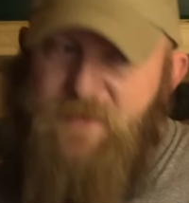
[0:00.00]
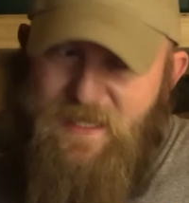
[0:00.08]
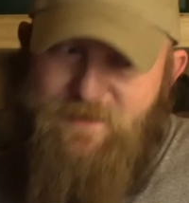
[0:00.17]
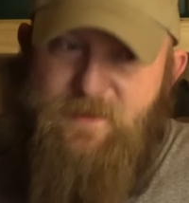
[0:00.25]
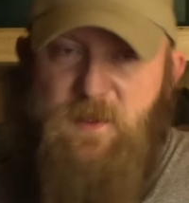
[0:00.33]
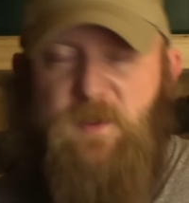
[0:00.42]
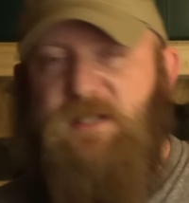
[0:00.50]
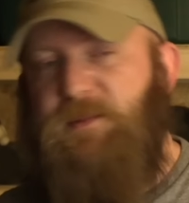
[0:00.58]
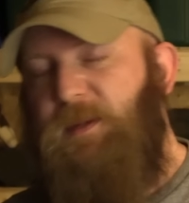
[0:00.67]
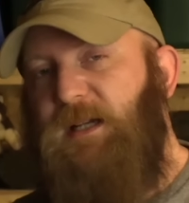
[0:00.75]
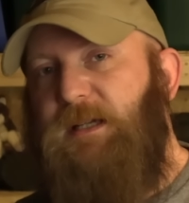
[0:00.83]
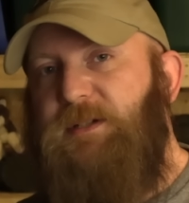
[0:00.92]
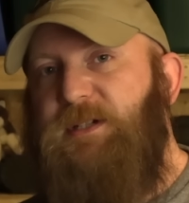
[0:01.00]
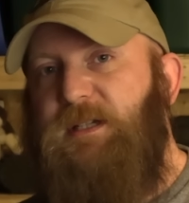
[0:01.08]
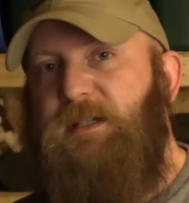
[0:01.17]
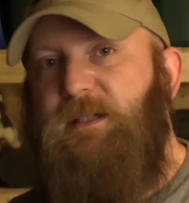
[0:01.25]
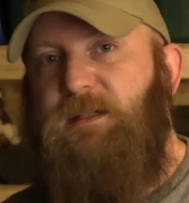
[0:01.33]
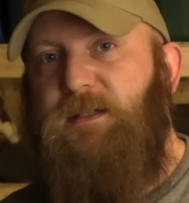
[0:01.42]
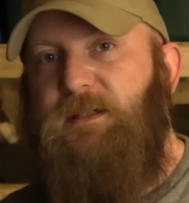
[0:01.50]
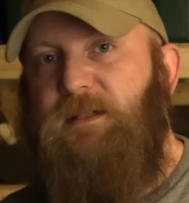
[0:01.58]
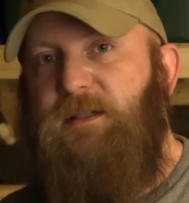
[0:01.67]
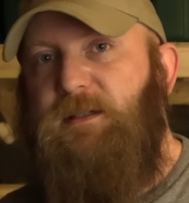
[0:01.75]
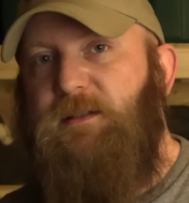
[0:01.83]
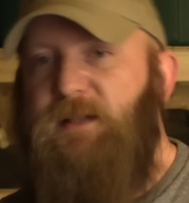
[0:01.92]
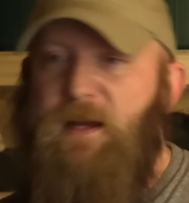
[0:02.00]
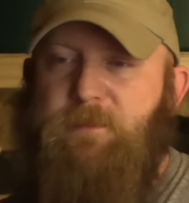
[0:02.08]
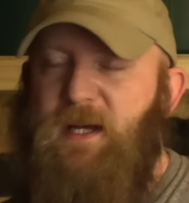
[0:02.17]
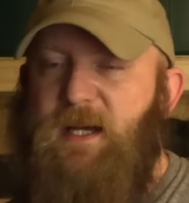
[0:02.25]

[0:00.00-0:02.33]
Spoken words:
That's who gets punished, not